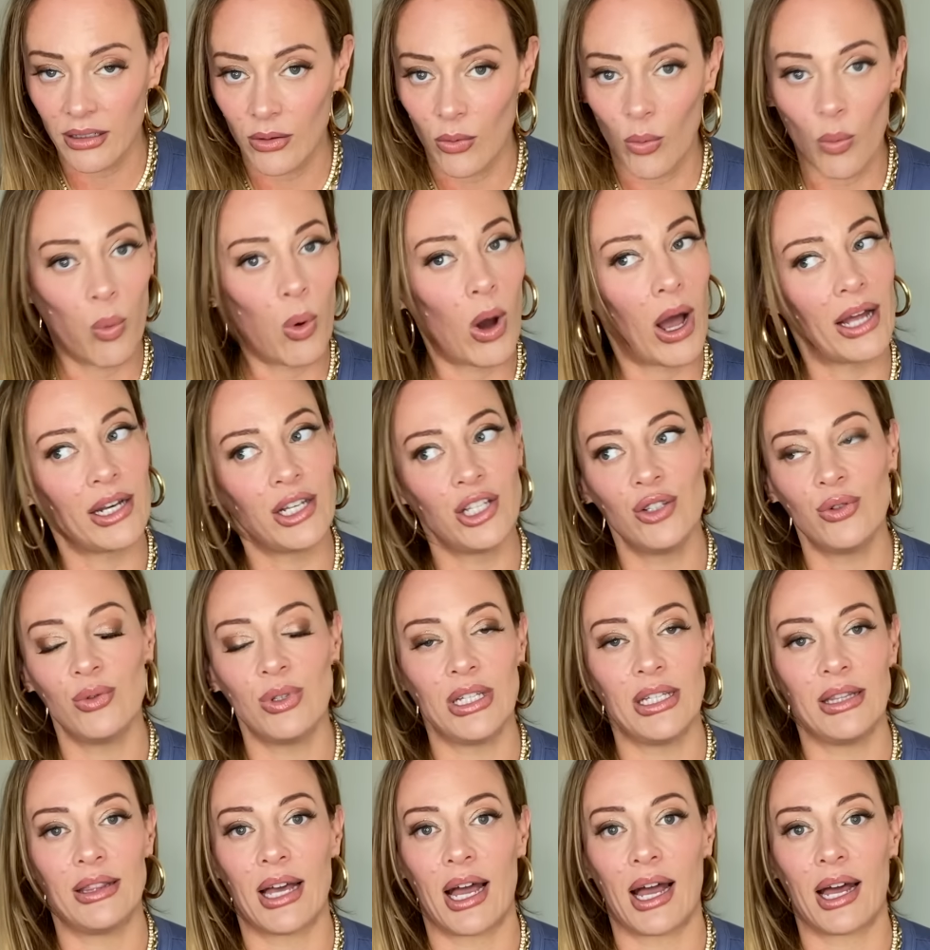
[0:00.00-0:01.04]
Why do you
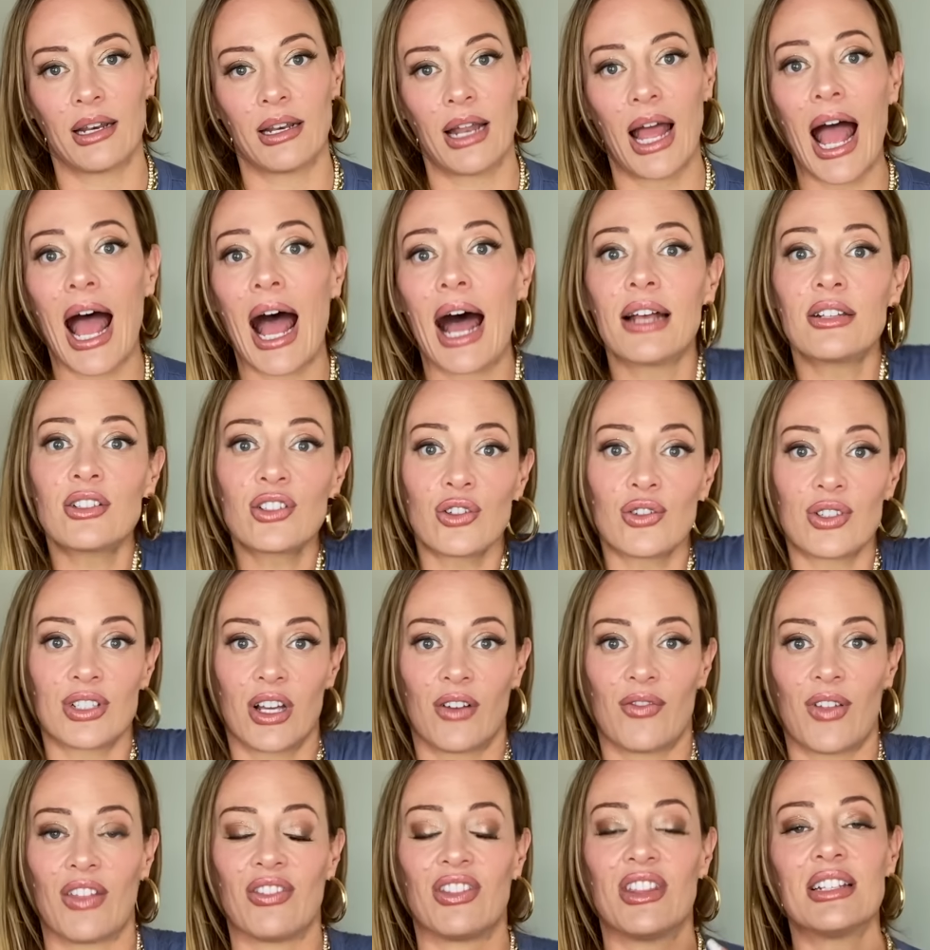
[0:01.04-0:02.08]
need that? Ask
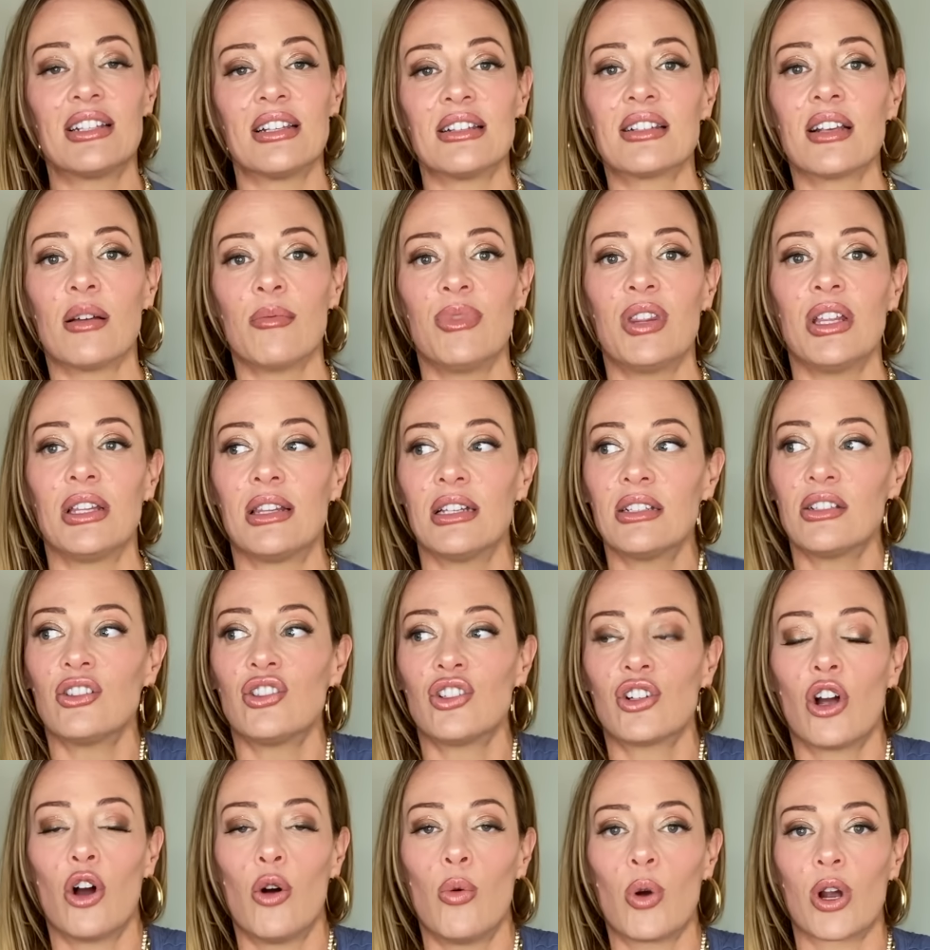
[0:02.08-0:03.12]
yourself that. This is something this is
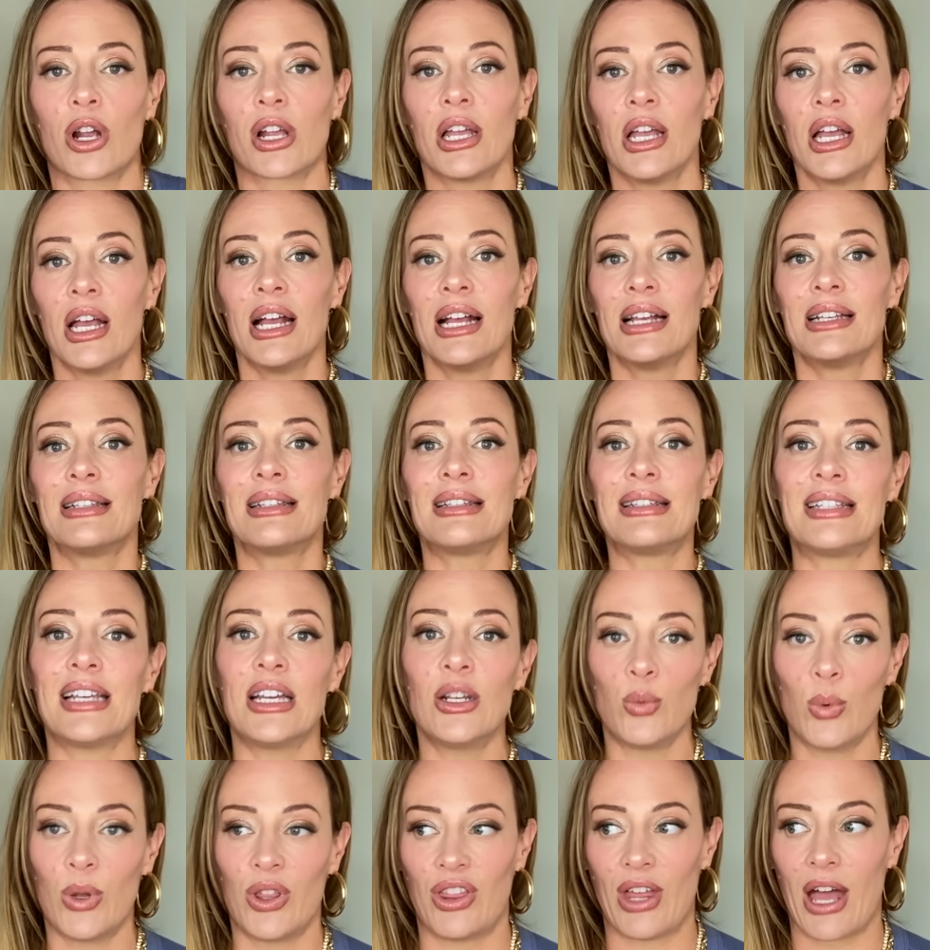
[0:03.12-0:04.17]
your homework.
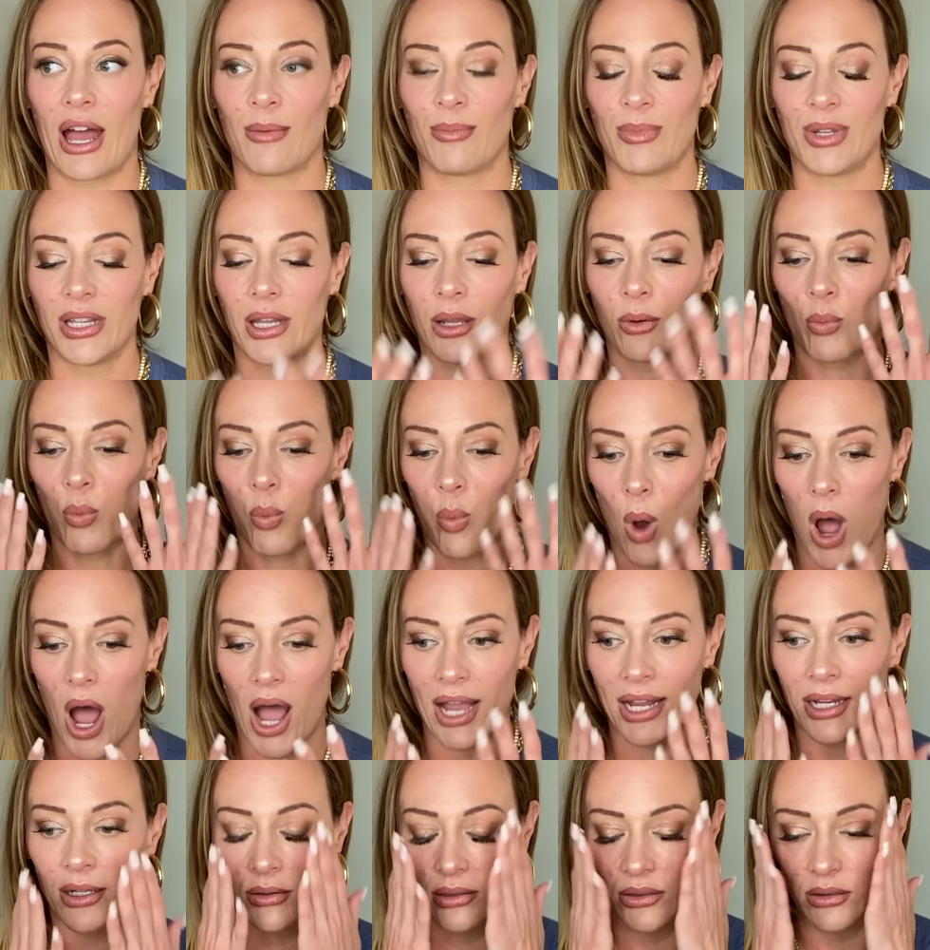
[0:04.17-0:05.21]
Sit with that and be like,
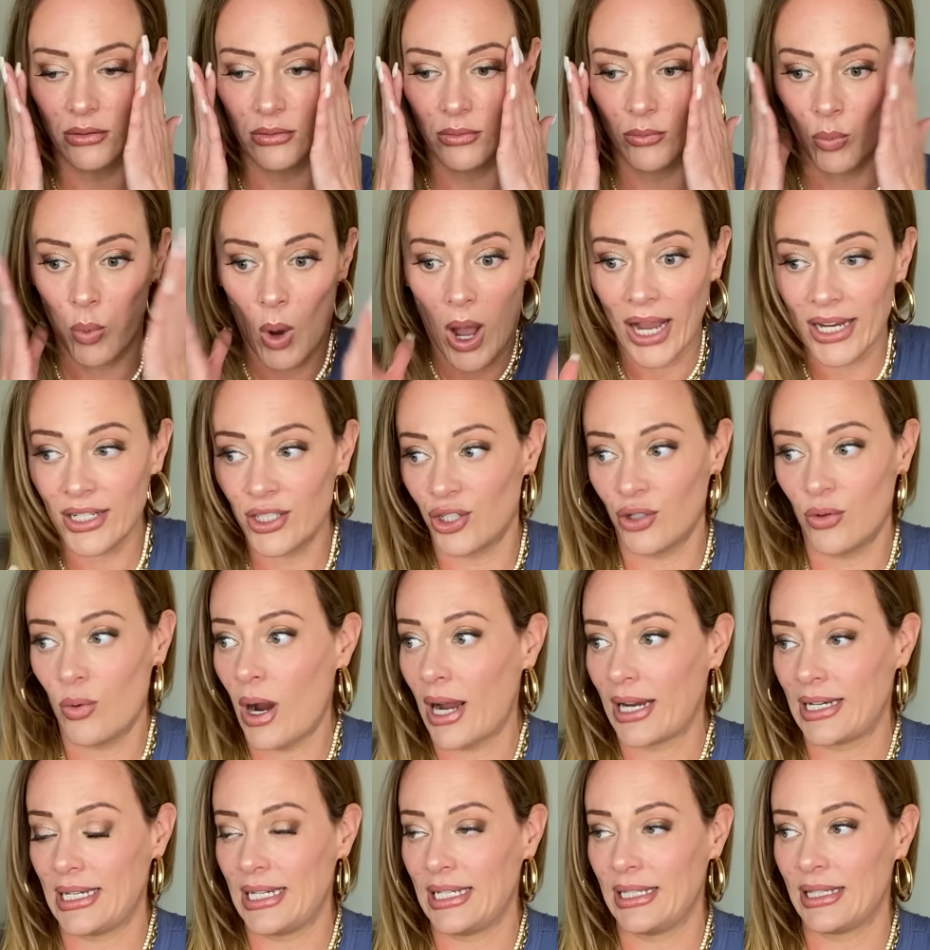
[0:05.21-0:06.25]
"Why why do
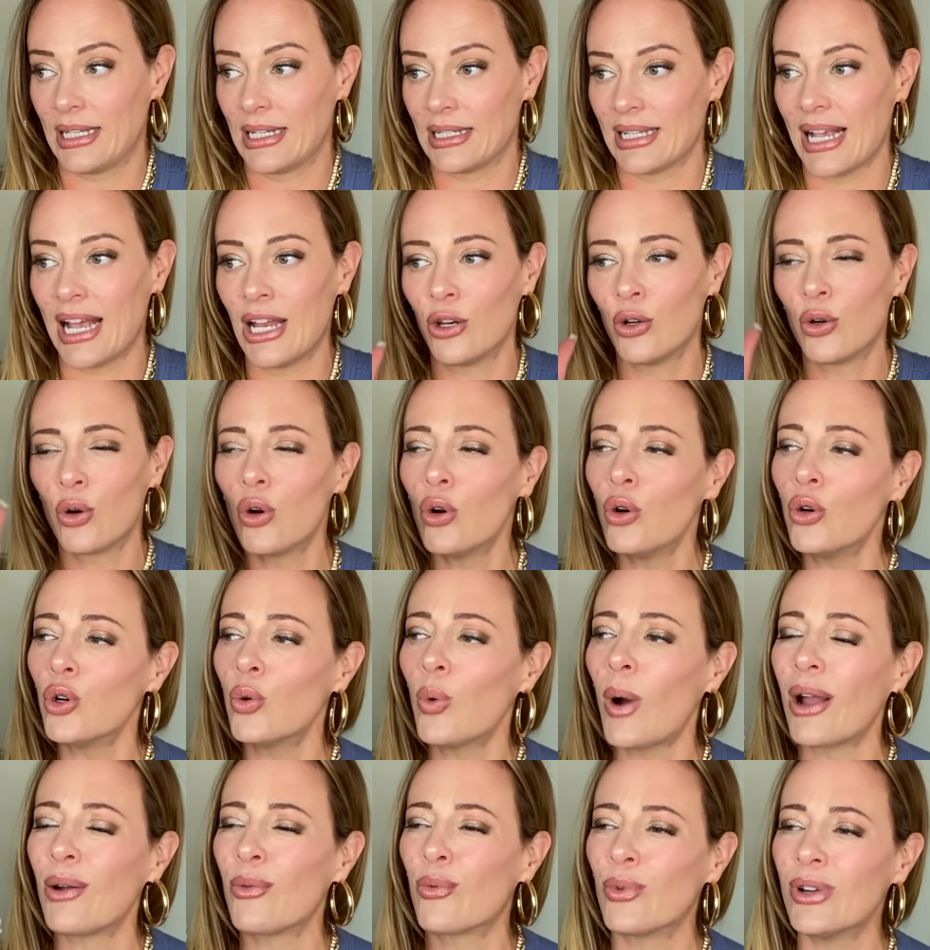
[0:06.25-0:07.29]
I need this? And who do
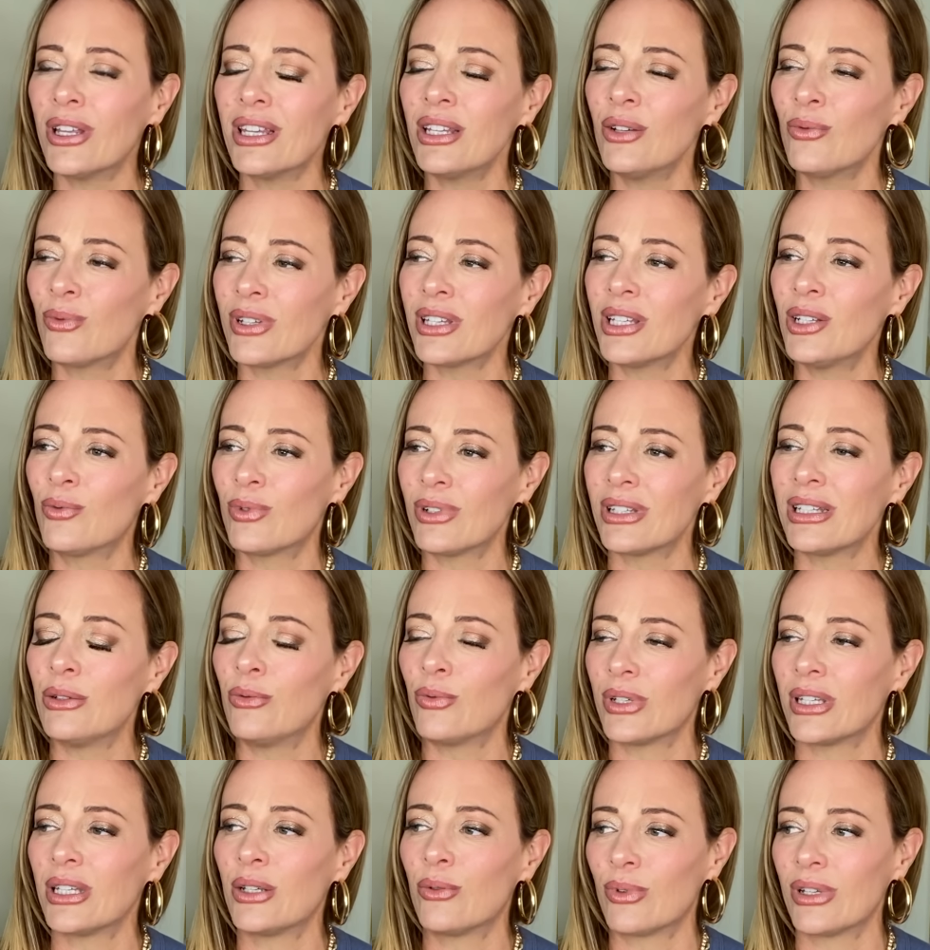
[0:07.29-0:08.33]
I really really really
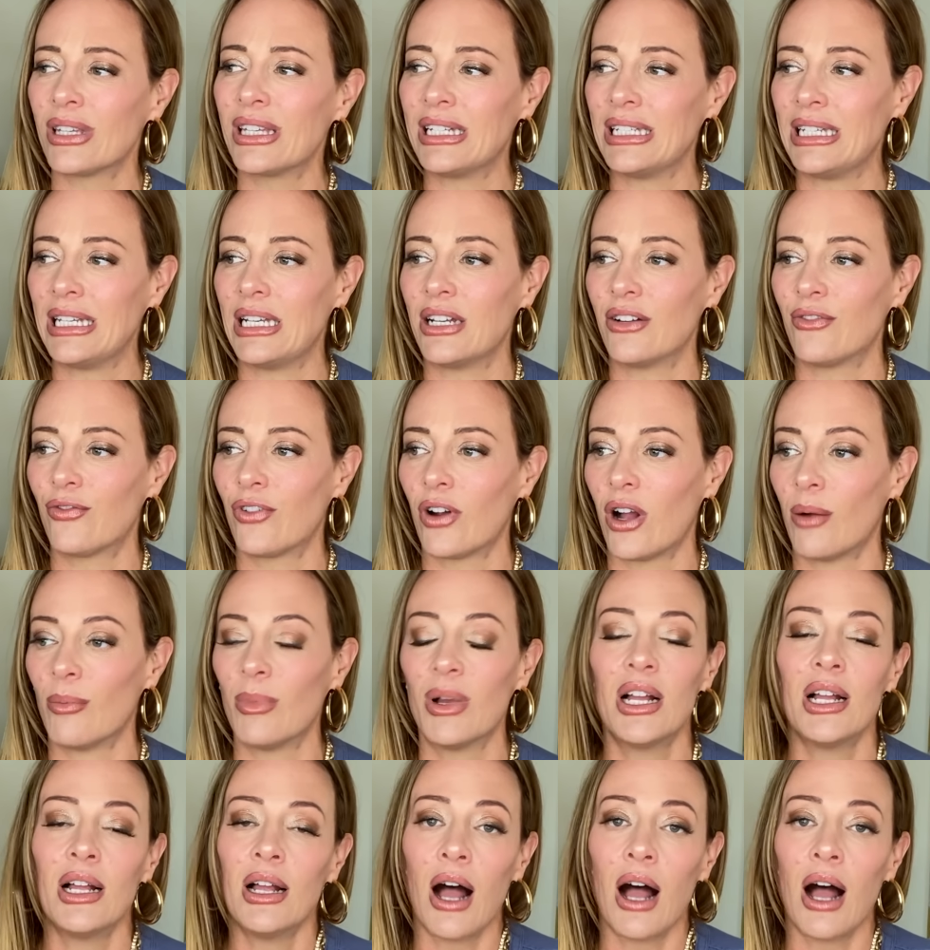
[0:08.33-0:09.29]
really really need it from?"